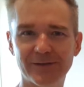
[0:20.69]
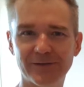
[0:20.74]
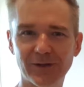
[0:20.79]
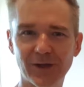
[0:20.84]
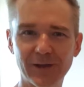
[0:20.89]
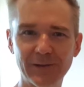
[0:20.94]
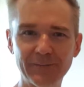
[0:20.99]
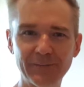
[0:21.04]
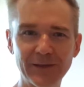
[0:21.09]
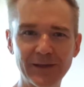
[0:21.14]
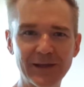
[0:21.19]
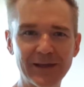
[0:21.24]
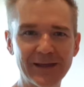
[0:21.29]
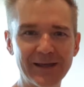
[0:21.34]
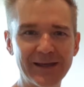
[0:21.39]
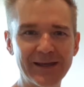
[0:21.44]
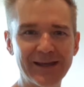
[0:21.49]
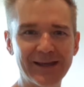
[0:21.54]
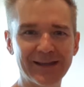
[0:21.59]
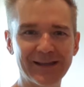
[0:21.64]
So
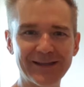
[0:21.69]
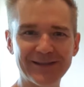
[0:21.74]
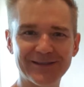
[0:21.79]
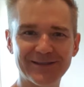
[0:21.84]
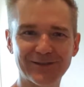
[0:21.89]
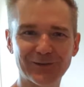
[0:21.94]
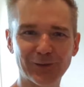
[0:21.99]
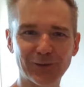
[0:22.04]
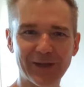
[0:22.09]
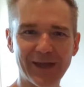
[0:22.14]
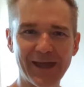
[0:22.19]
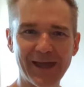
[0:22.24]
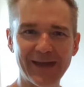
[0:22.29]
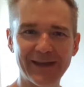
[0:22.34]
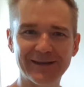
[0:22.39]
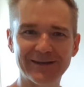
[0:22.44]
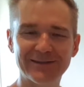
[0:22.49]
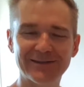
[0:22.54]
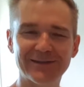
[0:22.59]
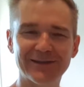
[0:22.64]
let's look
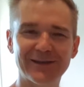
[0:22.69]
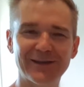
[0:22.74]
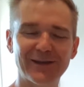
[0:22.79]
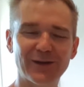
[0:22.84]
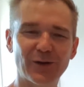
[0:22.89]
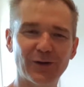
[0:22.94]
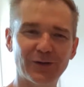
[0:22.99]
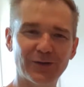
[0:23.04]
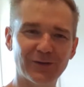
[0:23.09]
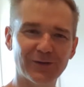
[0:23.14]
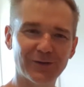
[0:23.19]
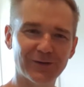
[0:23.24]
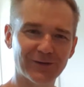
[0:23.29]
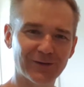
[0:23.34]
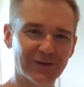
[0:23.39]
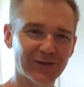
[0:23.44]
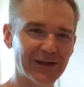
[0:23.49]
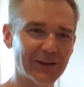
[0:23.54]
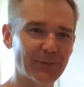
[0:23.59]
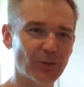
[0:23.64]
at the
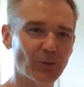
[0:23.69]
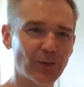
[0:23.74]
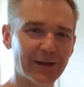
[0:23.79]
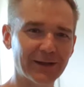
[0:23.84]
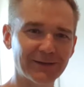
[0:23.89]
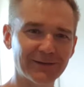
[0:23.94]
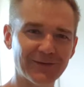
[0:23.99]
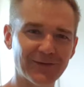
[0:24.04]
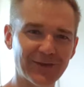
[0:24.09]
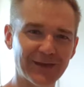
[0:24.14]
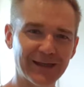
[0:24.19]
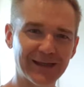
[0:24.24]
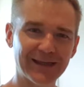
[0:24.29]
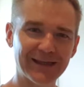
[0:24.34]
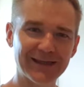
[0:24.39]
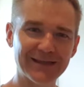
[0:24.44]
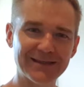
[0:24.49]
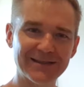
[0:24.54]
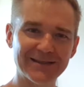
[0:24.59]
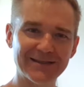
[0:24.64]
number one thing
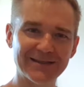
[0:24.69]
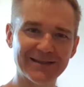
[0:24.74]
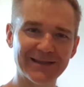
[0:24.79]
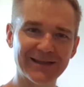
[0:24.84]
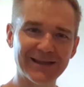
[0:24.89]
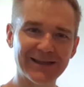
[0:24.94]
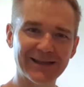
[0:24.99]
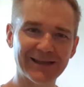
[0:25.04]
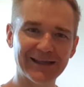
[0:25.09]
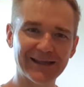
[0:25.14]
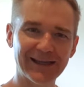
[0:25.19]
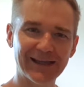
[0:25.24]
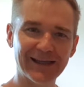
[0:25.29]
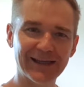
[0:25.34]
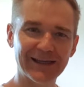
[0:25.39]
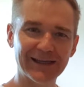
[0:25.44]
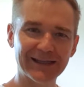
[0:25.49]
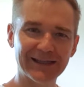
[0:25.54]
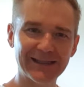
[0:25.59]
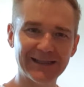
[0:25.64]
is
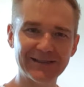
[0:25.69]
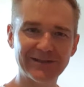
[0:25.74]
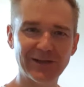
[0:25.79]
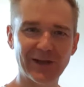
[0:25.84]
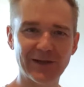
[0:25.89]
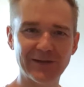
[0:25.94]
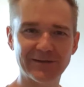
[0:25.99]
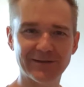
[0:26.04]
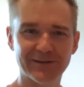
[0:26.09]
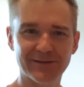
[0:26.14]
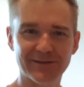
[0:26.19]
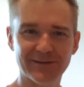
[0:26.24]
ketosis.